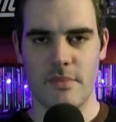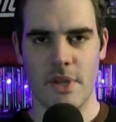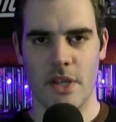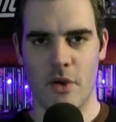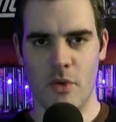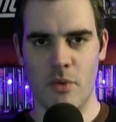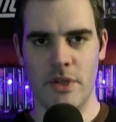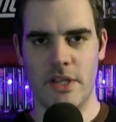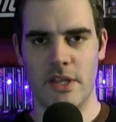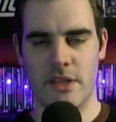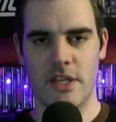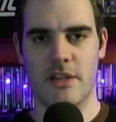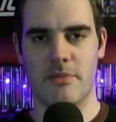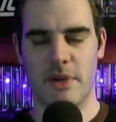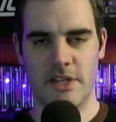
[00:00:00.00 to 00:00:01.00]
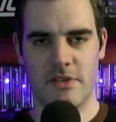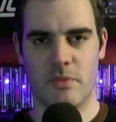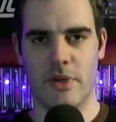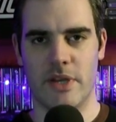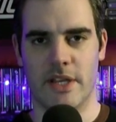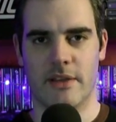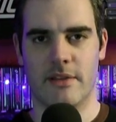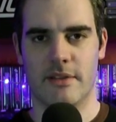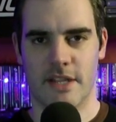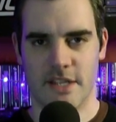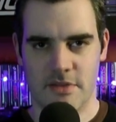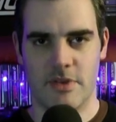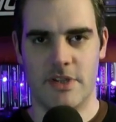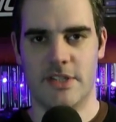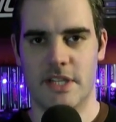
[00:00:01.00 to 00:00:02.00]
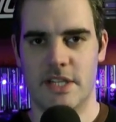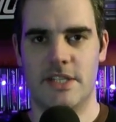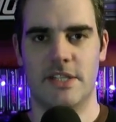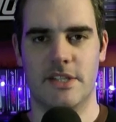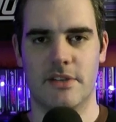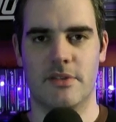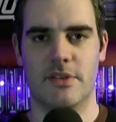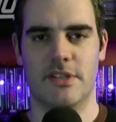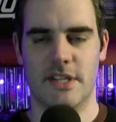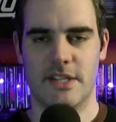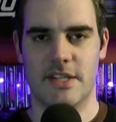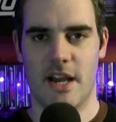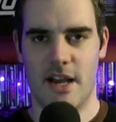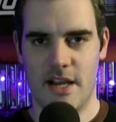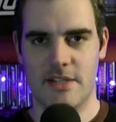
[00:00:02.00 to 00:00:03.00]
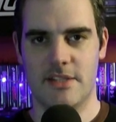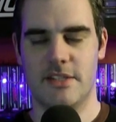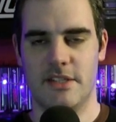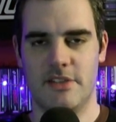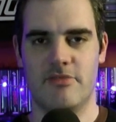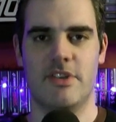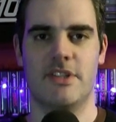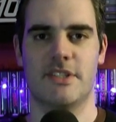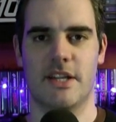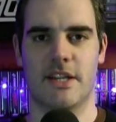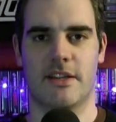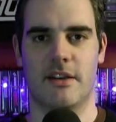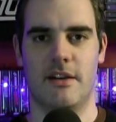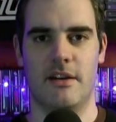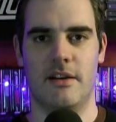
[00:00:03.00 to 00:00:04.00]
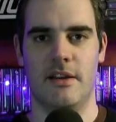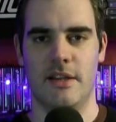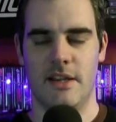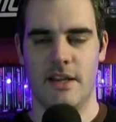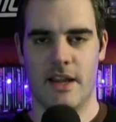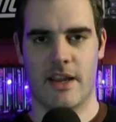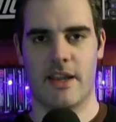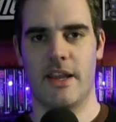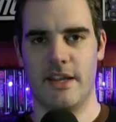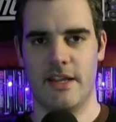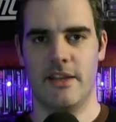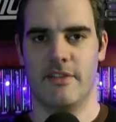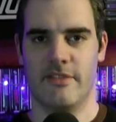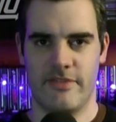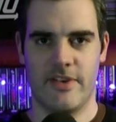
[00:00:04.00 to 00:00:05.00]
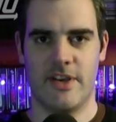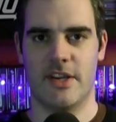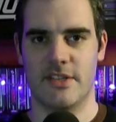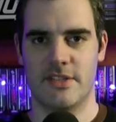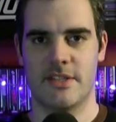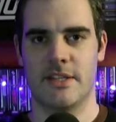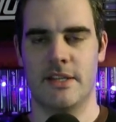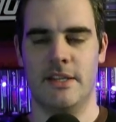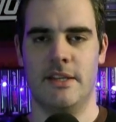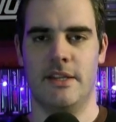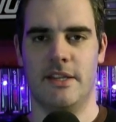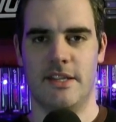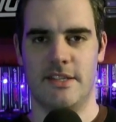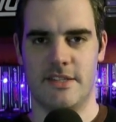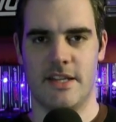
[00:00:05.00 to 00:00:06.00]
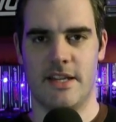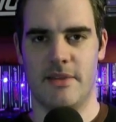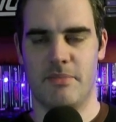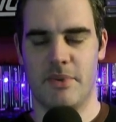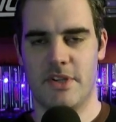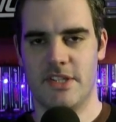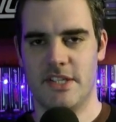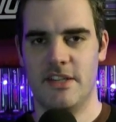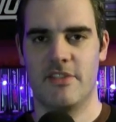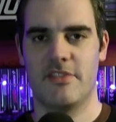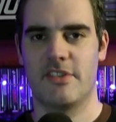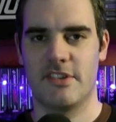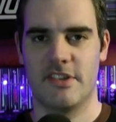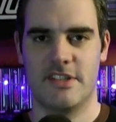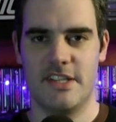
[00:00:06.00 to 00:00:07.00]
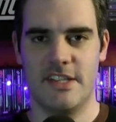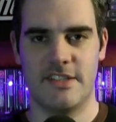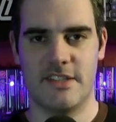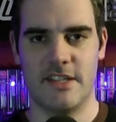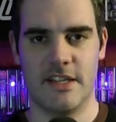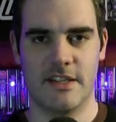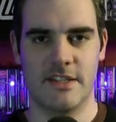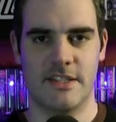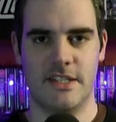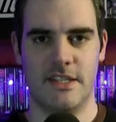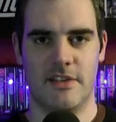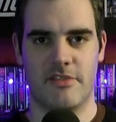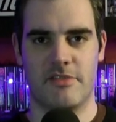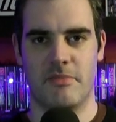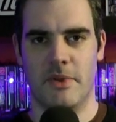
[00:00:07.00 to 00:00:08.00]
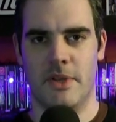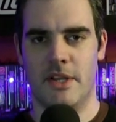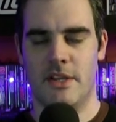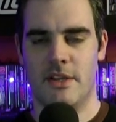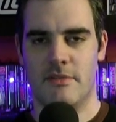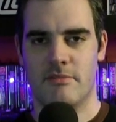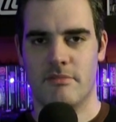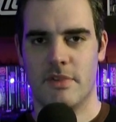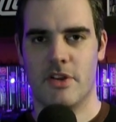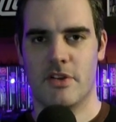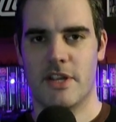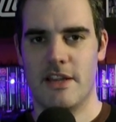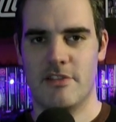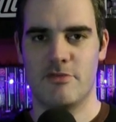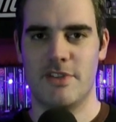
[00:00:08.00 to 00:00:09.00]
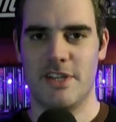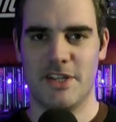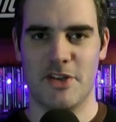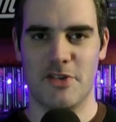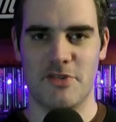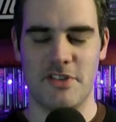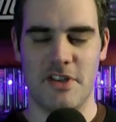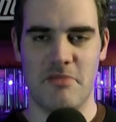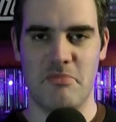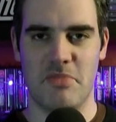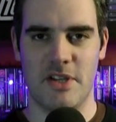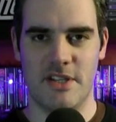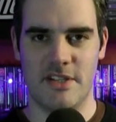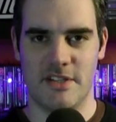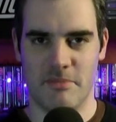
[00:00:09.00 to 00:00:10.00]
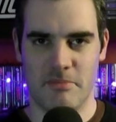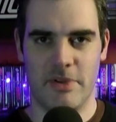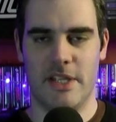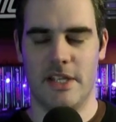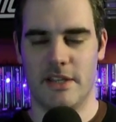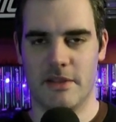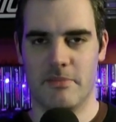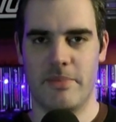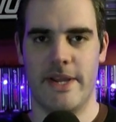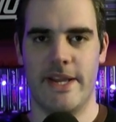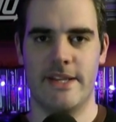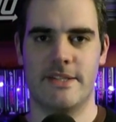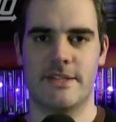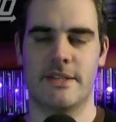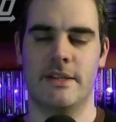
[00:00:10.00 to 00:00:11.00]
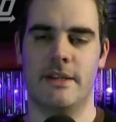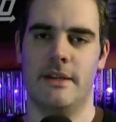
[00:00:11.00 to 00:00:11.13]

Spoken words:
All he can think about is winning. That's what he's there to do. He's there to utterly rinse that car and get it first. He's there because he loves statistics. He loves, counting those numbers and being the best.